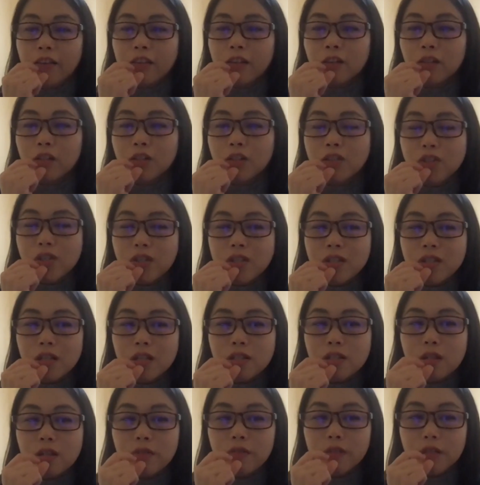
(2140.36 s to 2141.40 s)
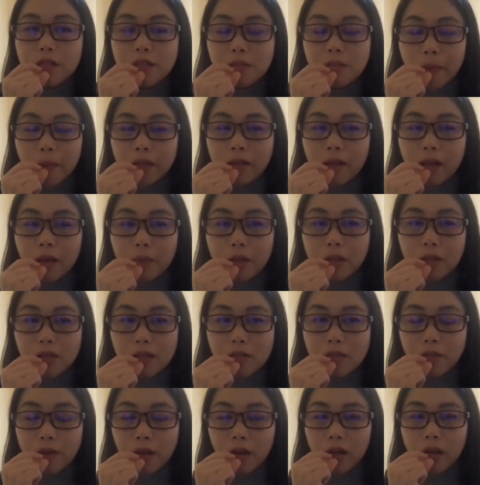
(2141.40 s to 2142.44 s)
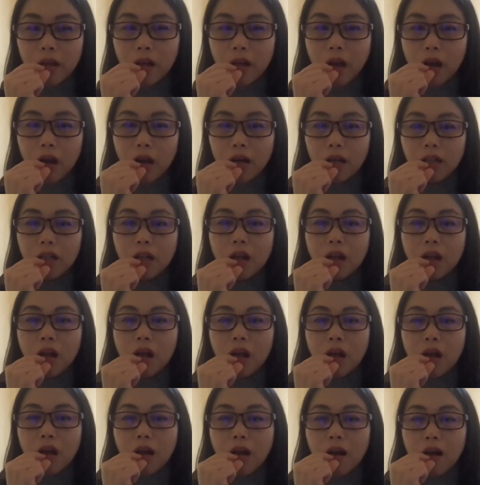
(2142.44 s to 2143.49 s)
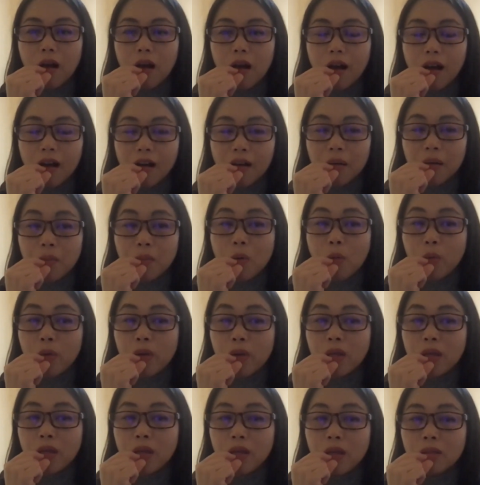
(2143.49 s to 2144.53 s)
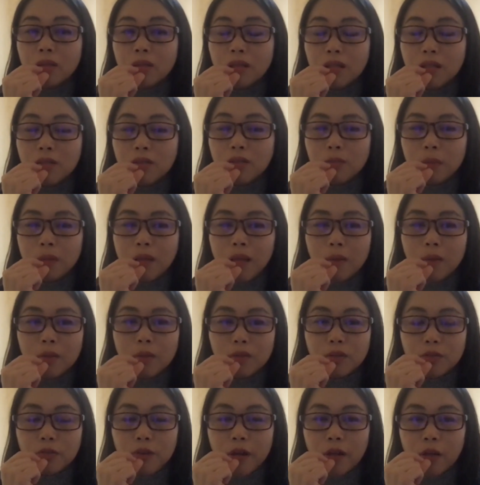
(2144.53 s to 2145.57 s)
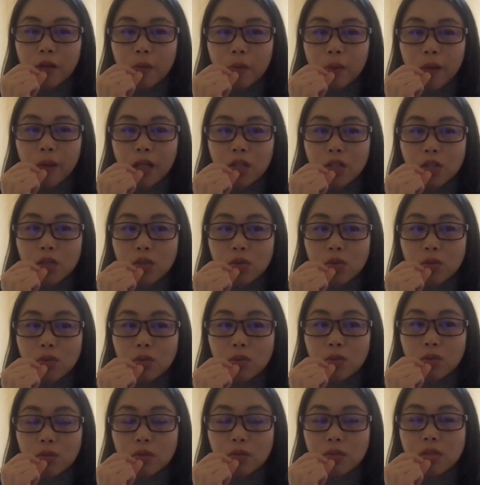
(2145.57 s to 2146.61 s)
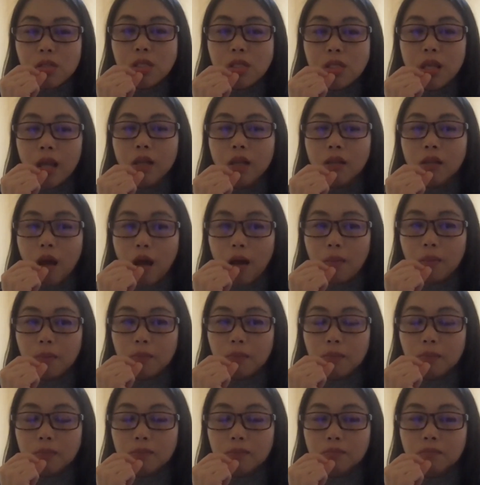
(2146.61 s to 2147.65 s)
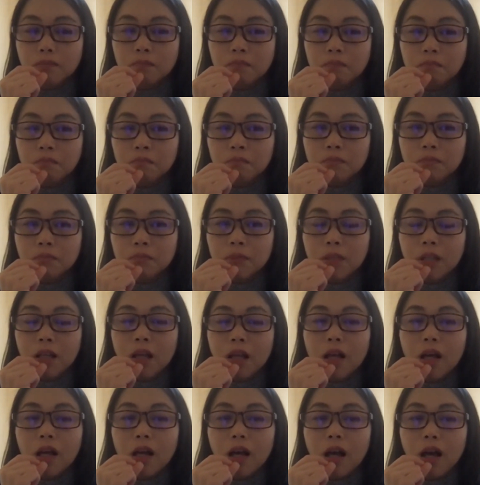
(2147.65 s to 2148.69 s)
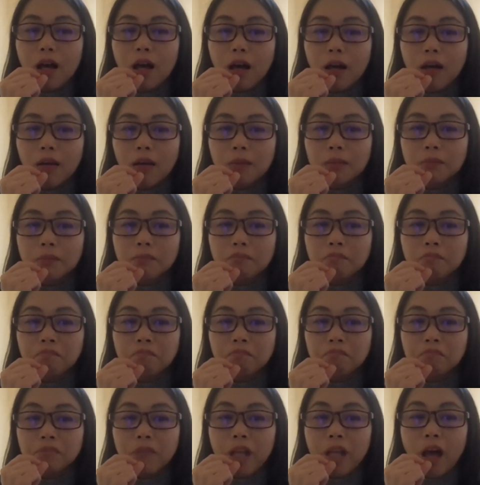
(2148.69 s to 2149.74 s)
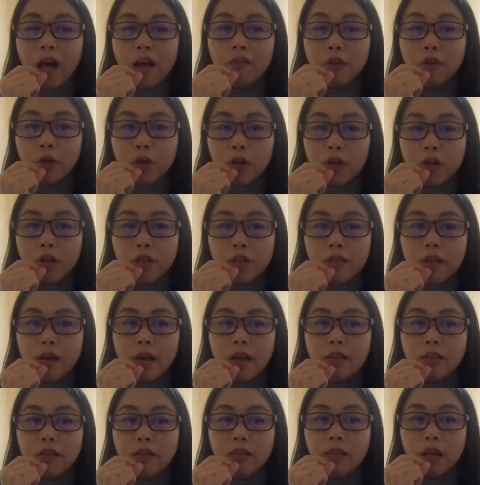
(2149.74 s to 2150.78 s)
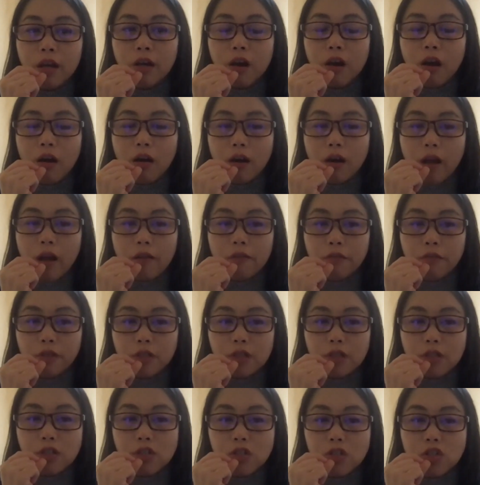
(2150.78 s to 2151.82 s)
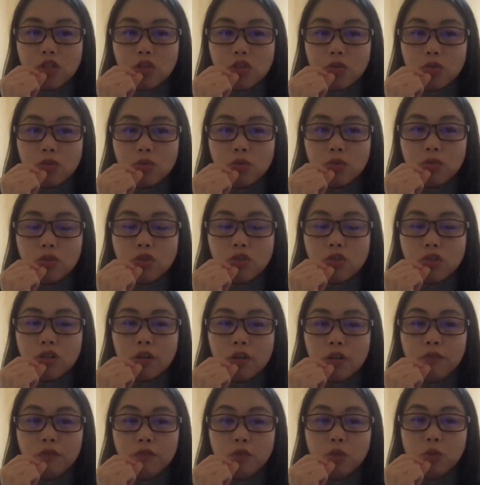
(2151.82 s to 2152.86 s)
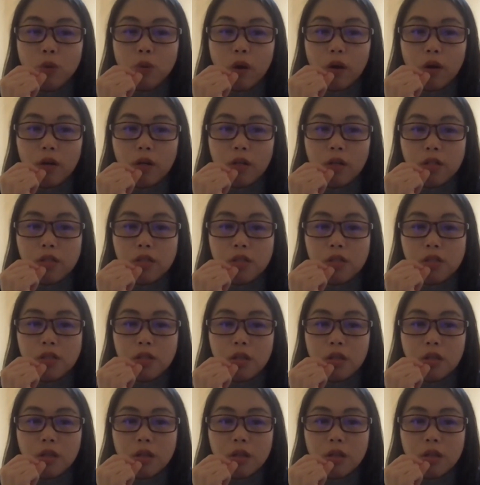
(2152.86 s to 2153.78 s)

the logistics of this pandemic is very hard. Um, we need to be able to find a way to scale up. Um, I've heard that there are efforts to shift towards